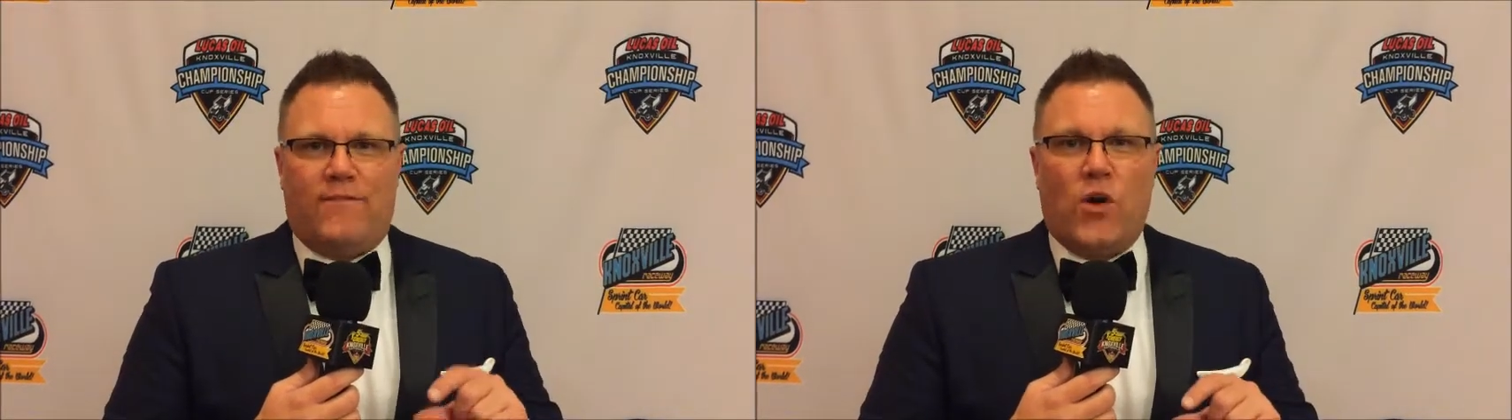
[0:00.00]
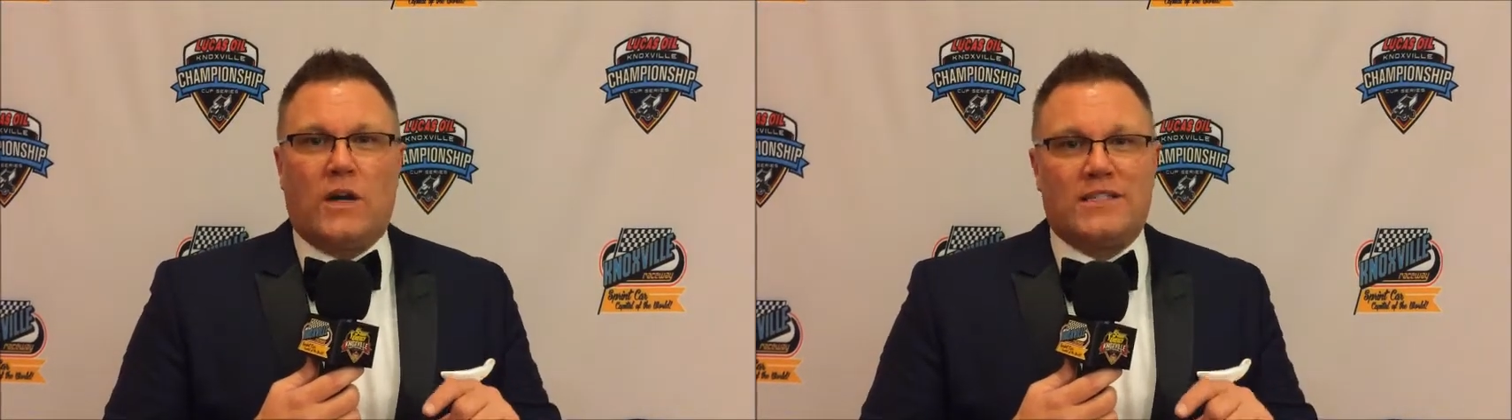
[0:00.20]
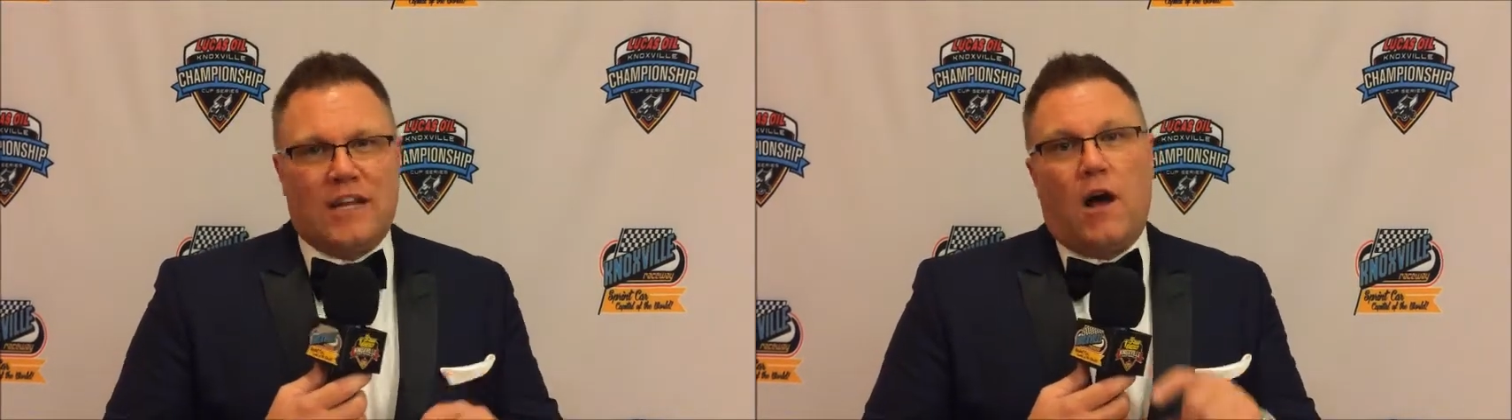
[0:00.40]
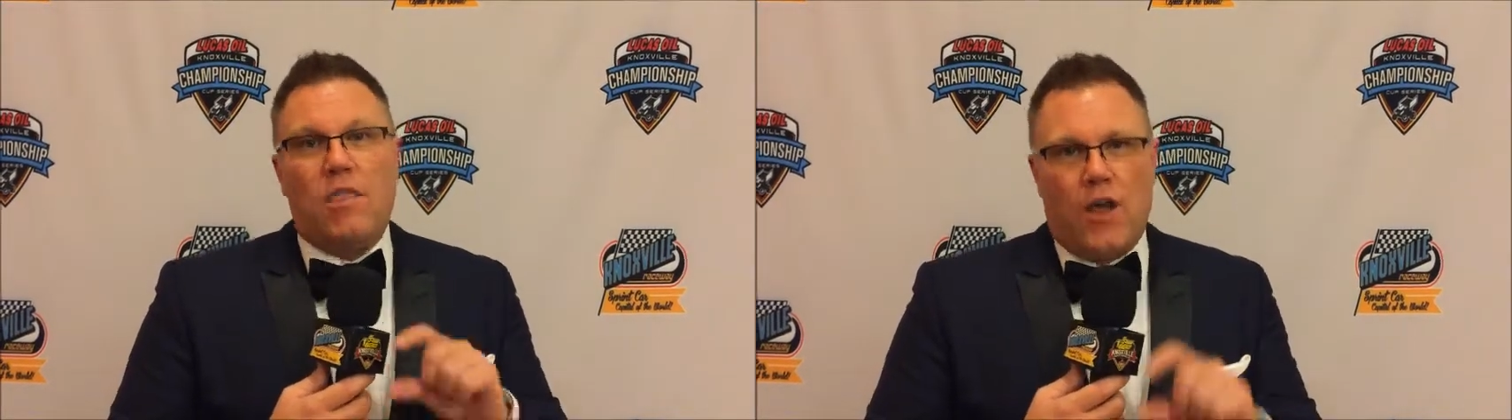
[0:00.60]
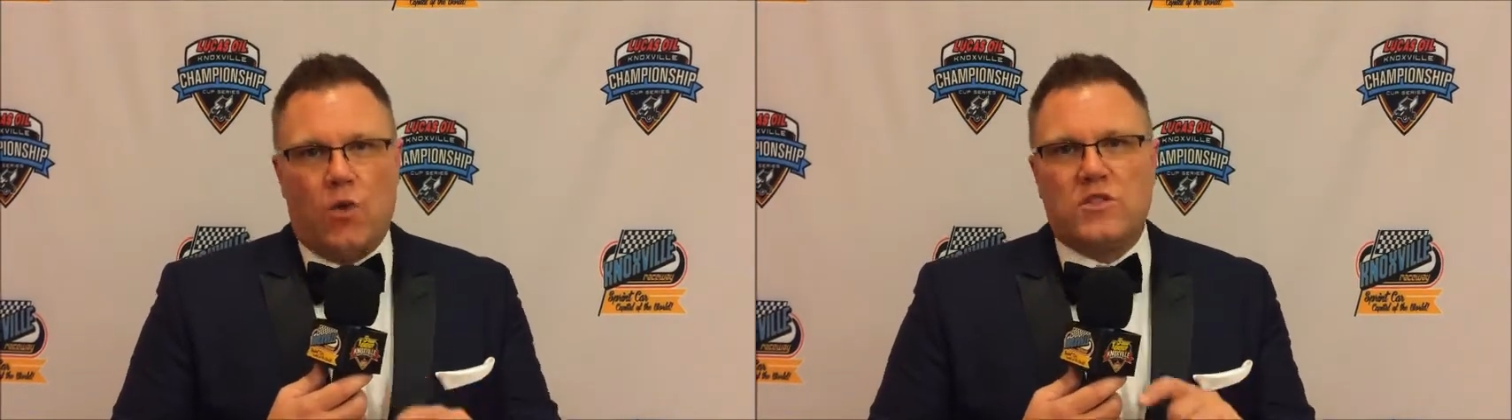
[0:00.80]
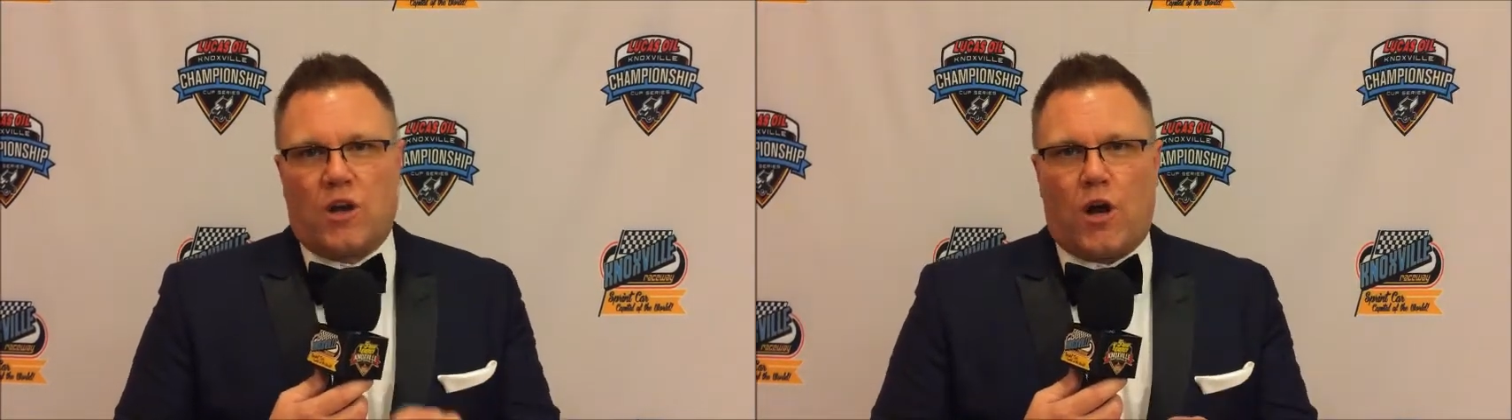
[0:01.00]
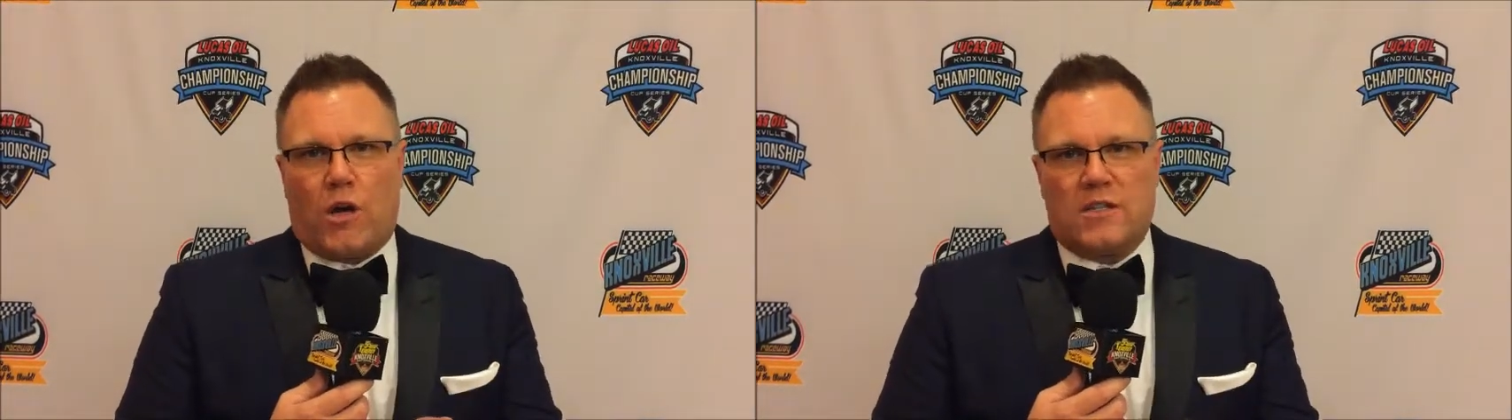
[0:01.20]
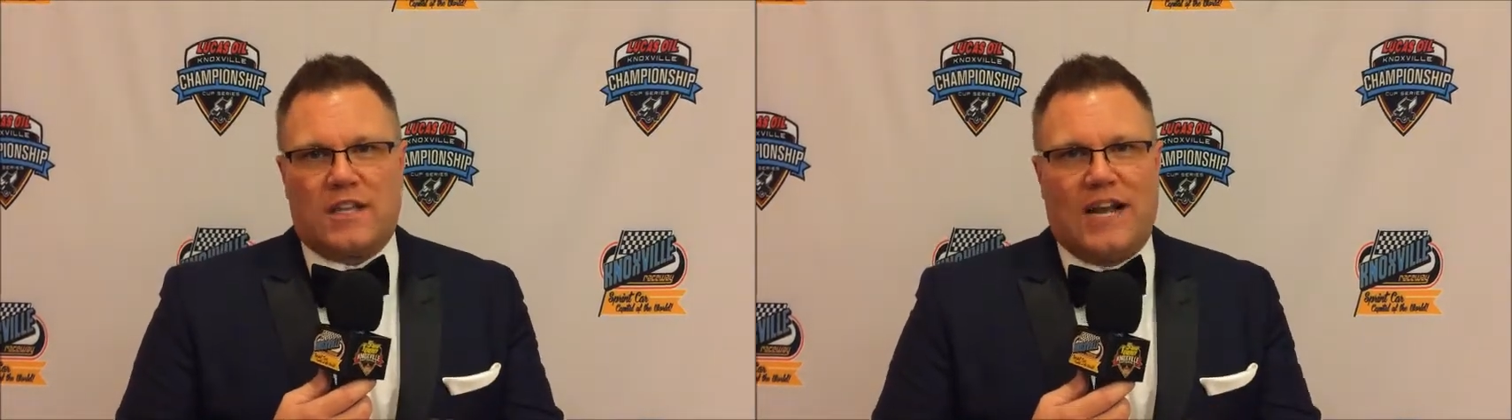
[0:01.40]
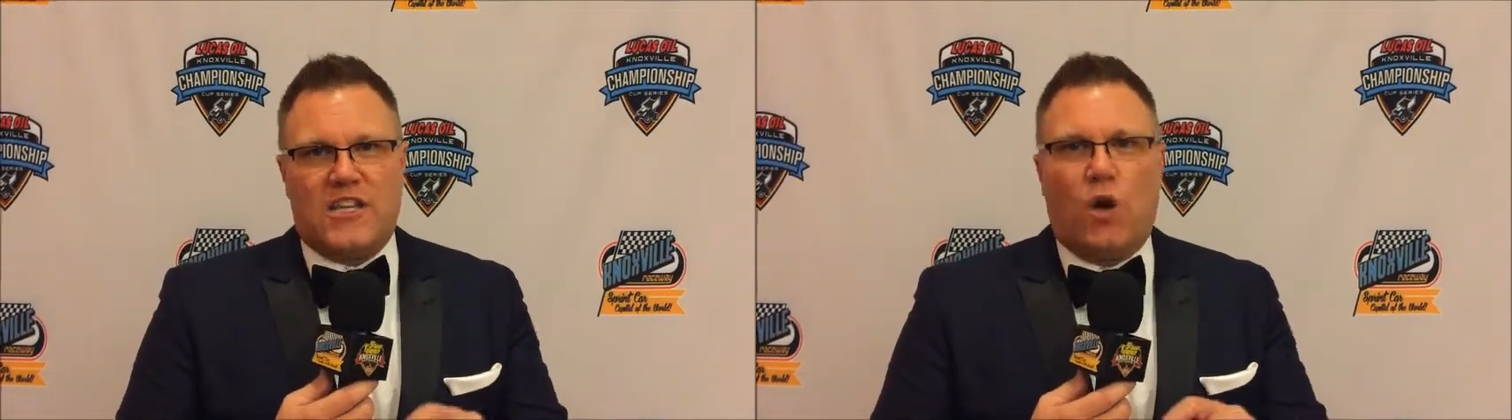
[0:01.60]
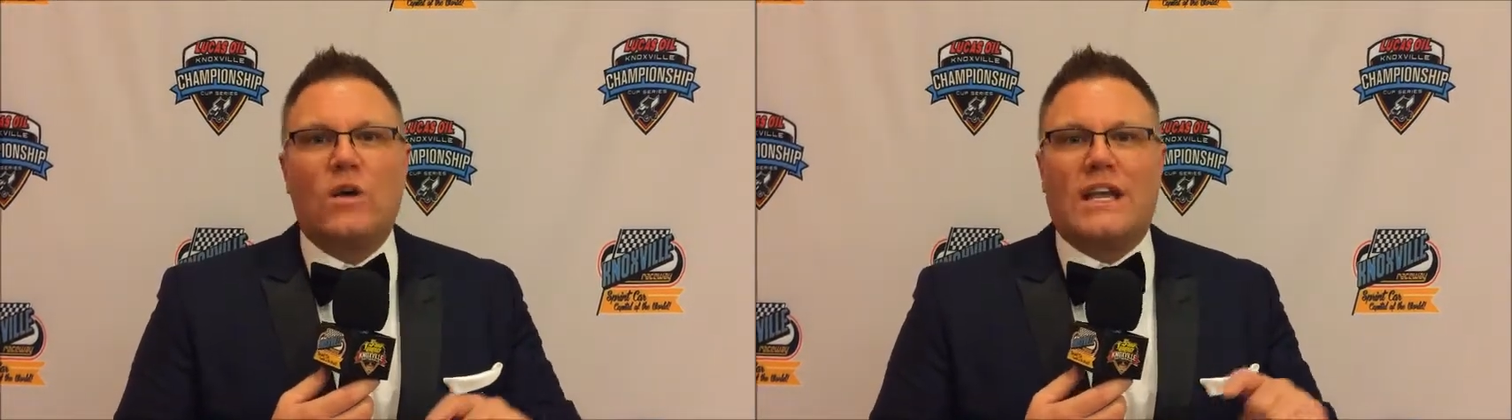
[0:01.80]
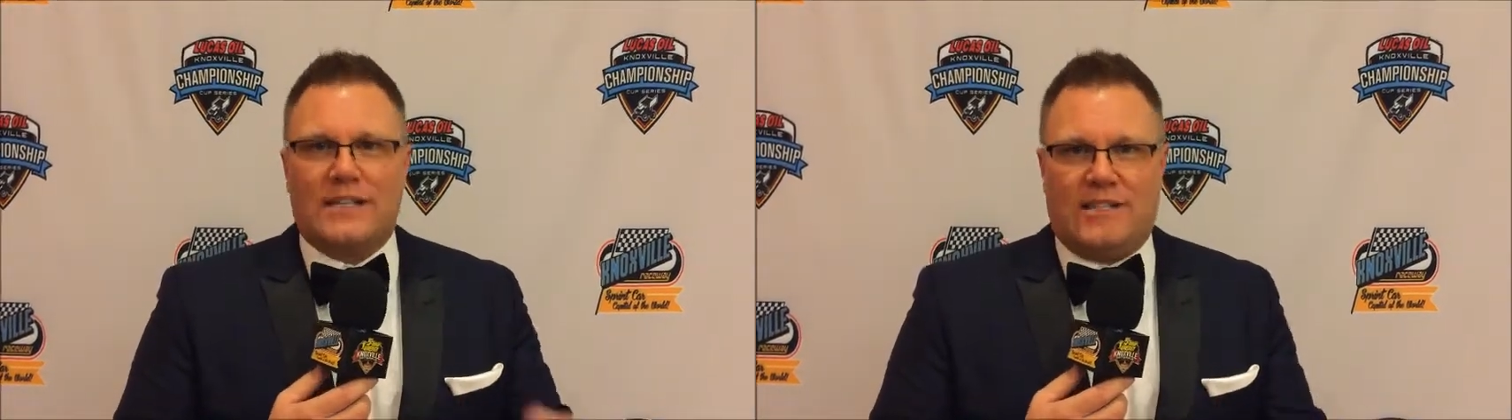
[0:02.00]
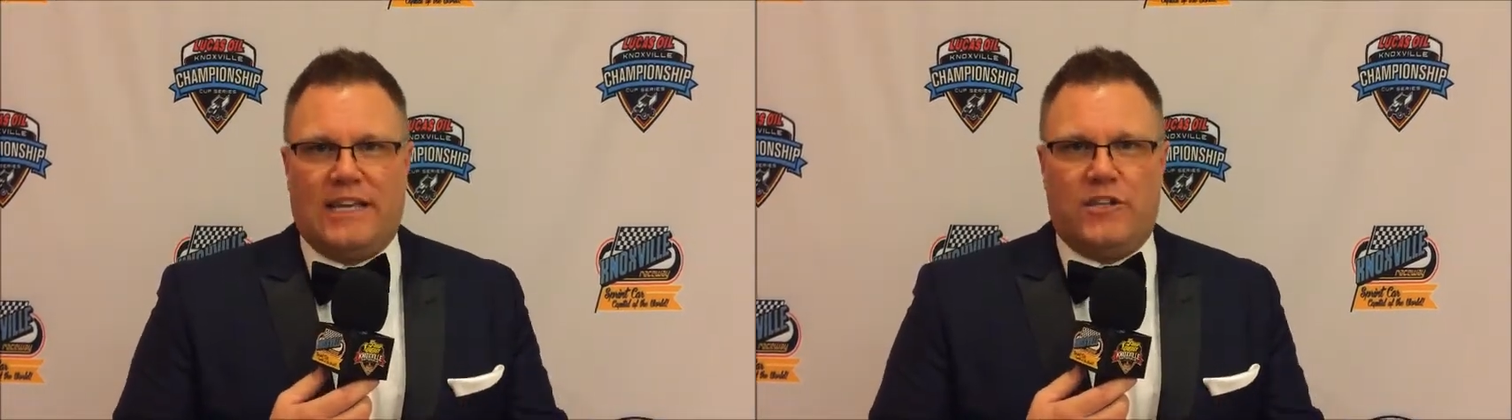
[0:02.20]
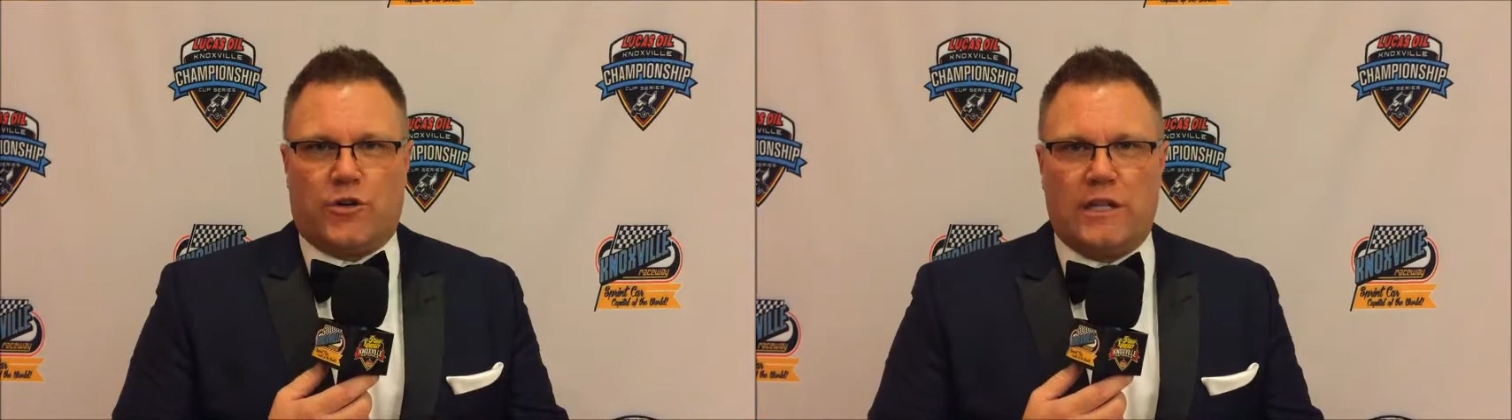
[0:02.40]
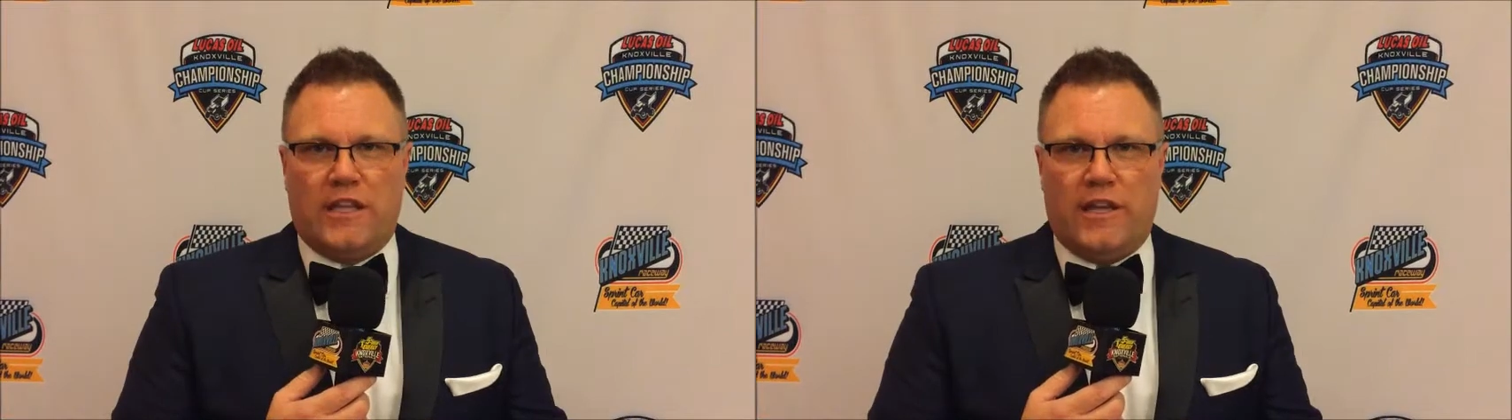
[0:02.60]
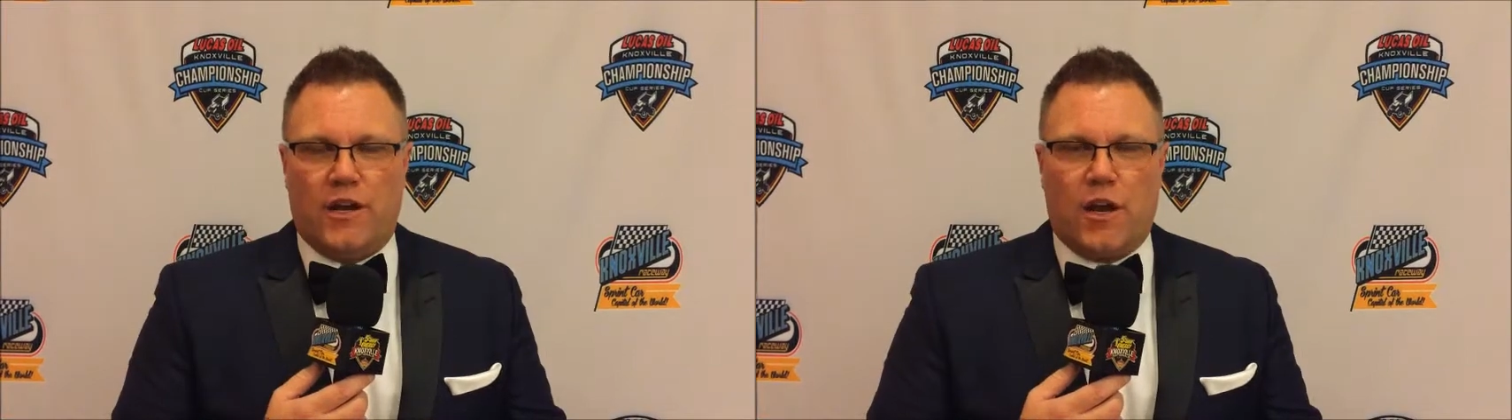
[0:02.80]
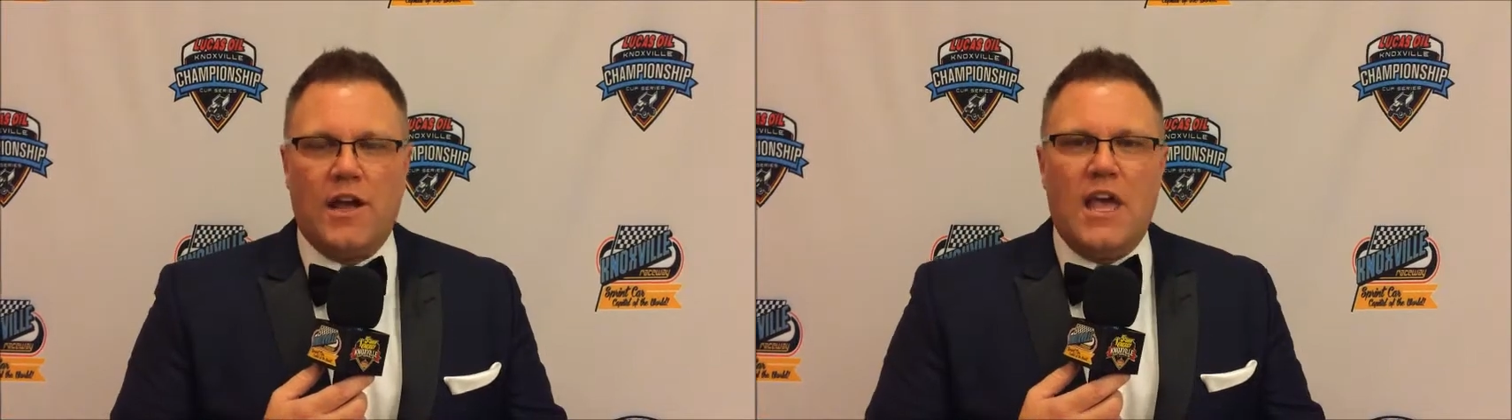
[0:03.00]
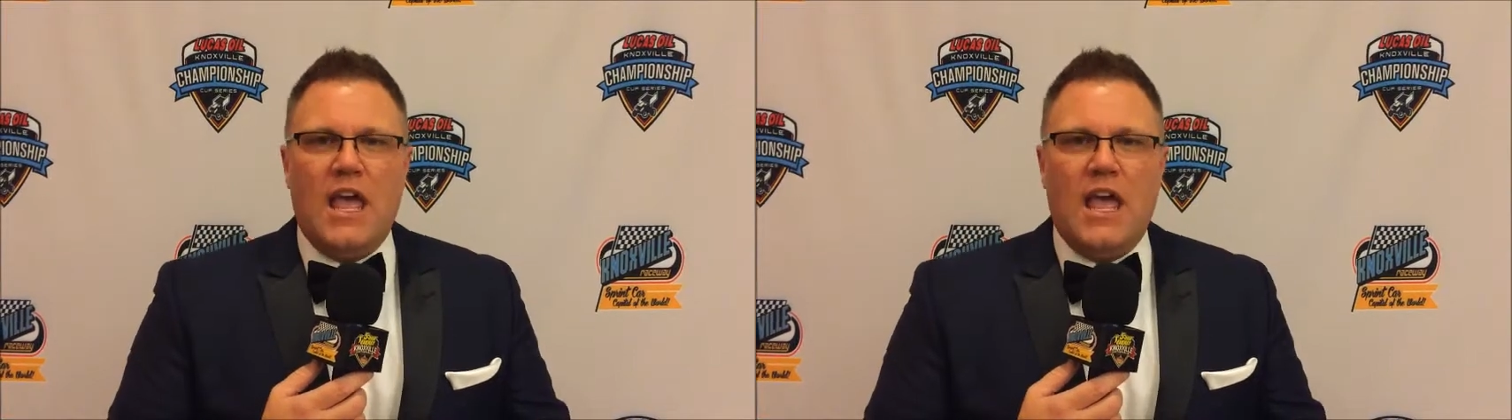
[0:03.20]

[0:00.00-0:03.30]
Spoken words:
focusing on those cars that I don't get to see during the year,